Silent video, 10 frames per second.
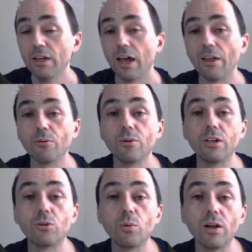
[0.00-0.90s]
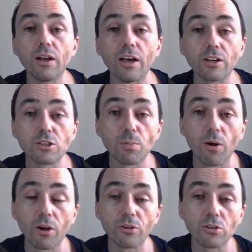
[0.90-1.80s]
and it will
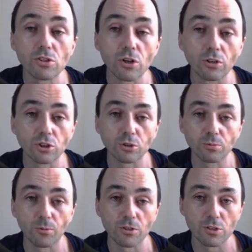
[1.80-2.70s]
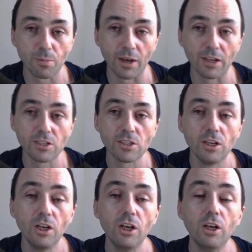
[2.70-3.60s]
explore the search space
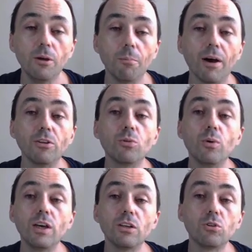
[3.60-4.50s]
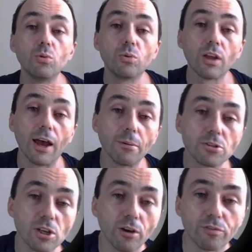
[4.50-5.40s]
by doing two
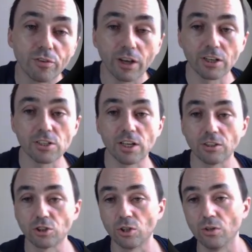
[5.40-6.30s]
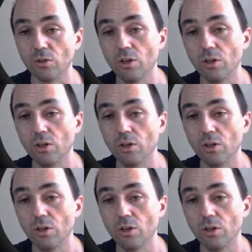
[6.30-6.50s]
types of extension,